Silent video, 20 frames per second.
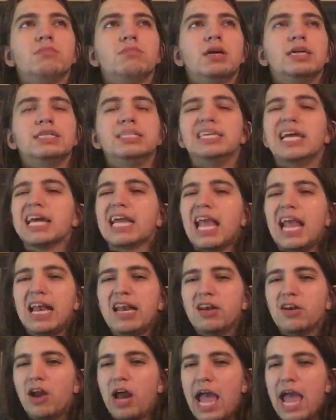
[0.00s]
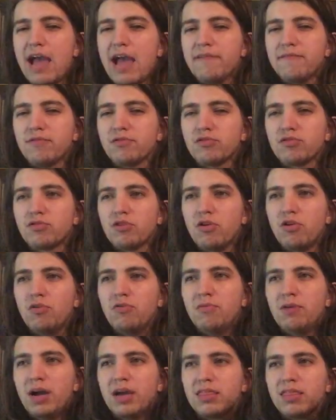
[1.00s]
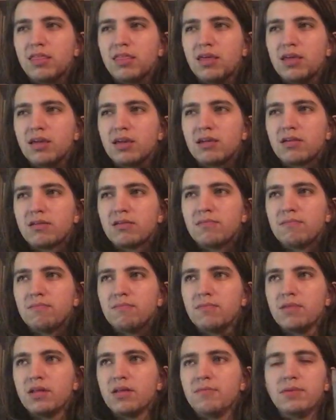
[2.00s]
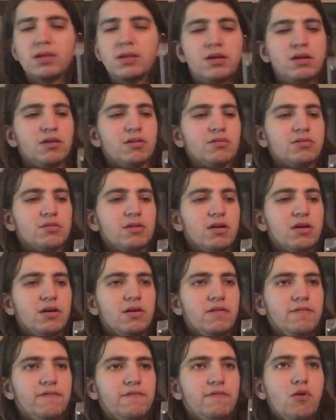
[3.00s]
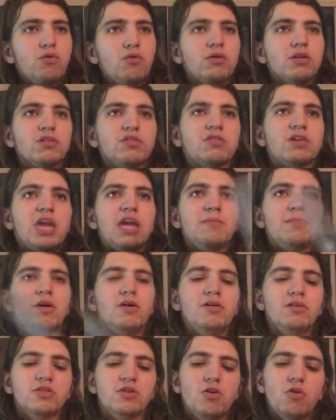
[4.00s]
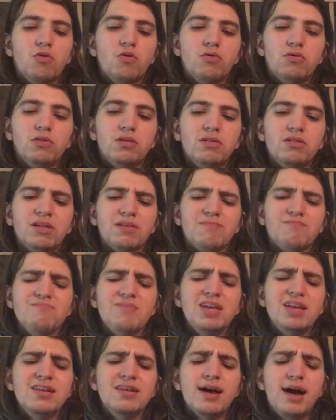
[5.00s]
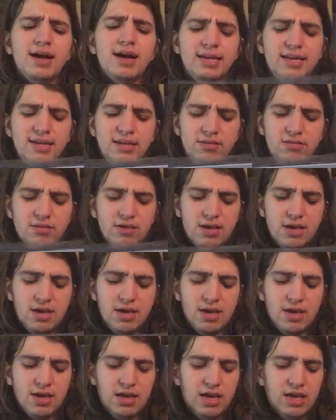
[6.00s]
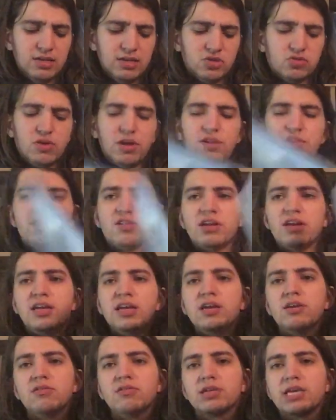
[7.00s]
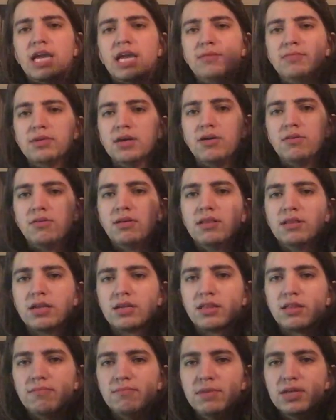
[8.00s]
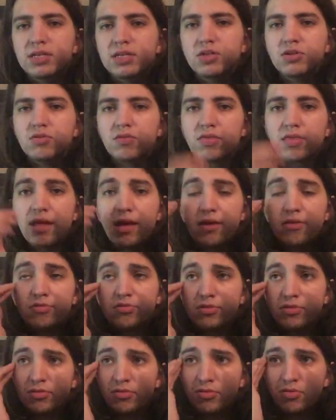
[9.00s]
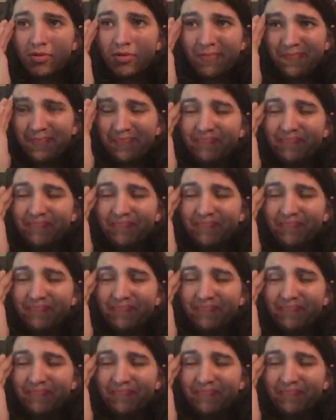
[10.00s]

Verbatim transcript: a decade and a half or so, I think because uh, Focus came out in the early, like mid 90s, and Traced in Air came out in like the mid 2000s.